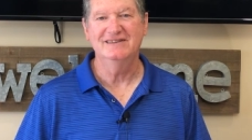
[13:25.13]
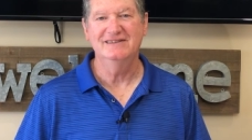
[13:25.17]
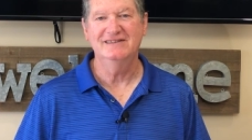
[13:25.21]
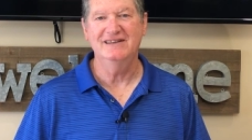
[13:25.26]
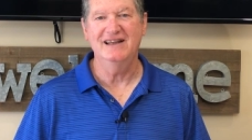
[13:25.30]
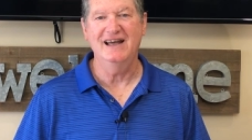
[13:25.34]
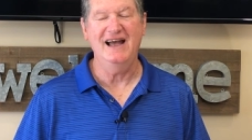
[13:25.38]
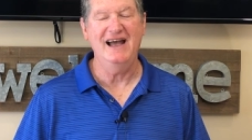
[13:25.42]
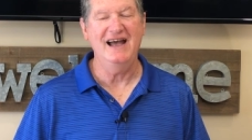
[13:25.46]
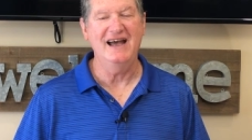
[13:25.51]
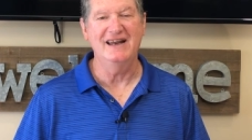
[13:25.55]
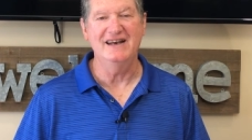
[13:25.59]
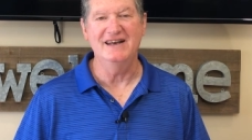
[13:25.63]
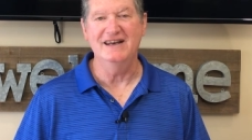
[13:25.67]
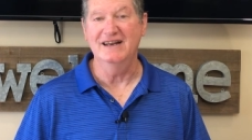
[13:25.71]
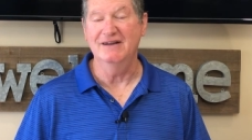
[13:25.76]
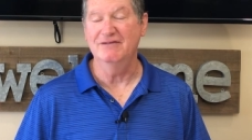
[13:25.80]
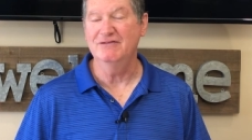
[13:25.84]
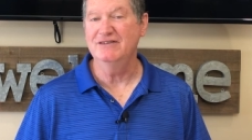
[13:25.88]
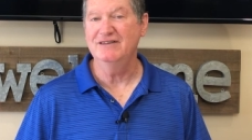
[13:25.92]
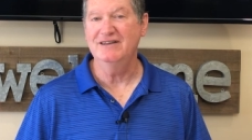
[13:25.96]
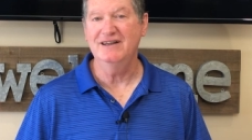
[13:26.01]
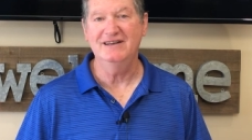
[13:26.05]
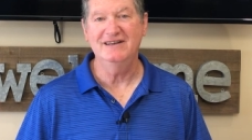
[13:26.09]
Now, I'd
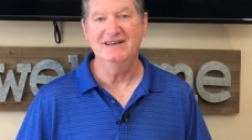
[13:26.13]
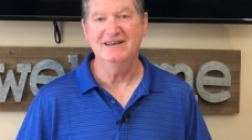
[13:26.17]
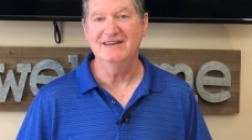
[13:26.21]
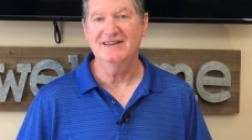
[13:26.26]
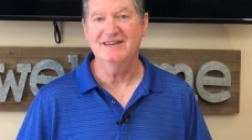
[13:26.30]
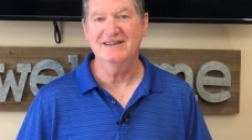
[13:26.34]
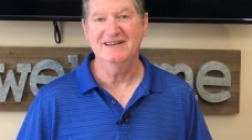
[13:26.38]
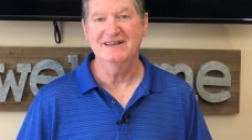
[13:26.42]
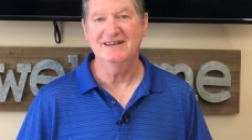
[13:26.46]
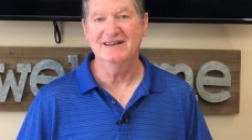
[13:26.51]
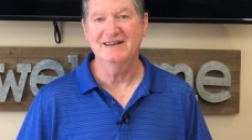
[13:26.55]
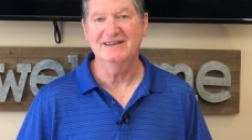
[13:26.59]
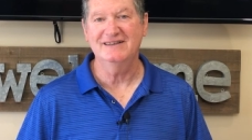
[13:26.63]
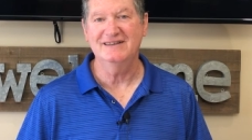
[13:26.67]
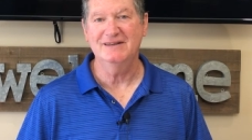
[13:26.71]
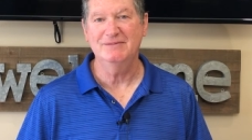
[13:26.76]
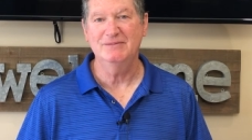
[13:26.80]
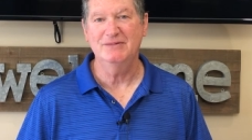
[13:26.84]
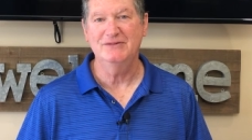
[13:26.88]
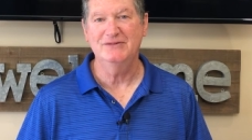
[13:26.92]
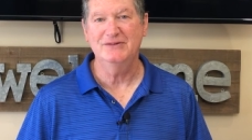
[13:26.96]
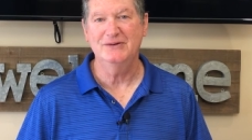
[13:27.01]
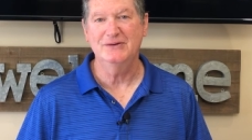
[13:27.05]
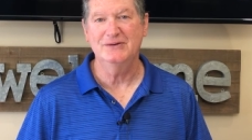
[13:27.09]
never done anything like
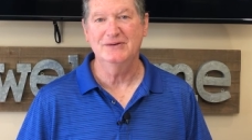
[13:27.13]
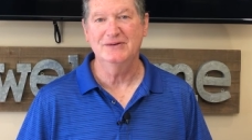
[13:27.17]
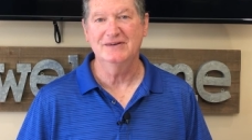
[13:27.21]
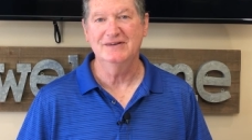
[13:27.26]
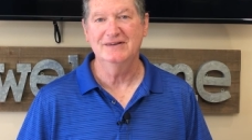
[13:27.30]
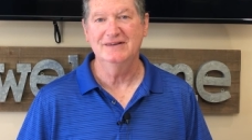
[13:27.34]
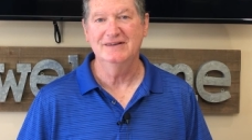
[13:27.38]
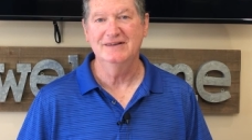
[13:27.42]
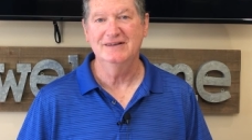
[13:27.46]
that before.